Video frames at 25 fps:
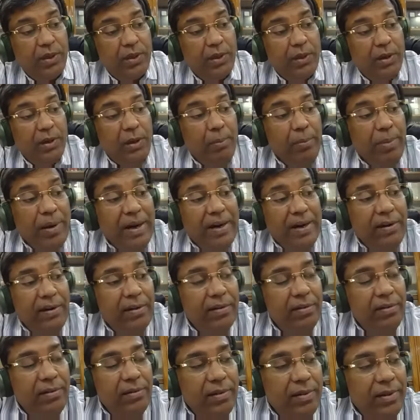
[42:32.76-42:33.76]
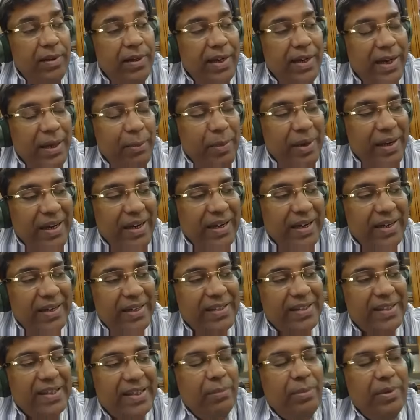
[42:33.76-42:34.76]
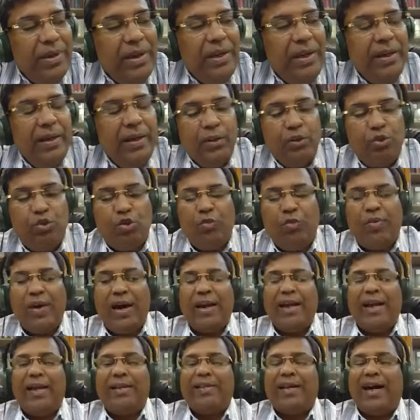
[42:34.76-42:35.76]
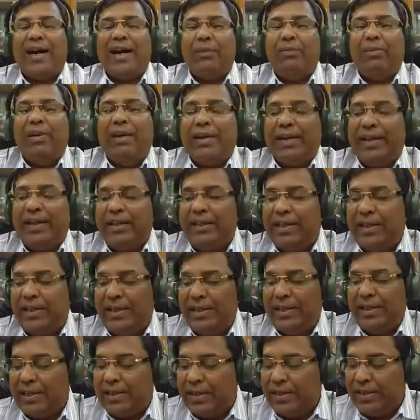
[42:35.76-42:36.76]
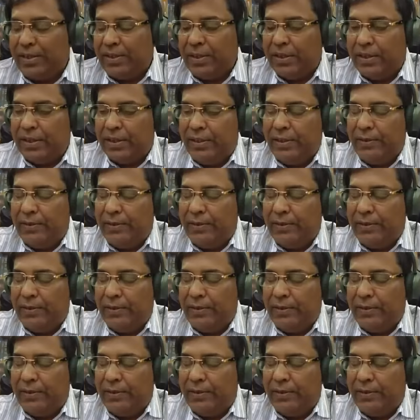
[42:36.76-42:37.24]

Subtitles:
But limited discovery, so far as arbitration is concerned,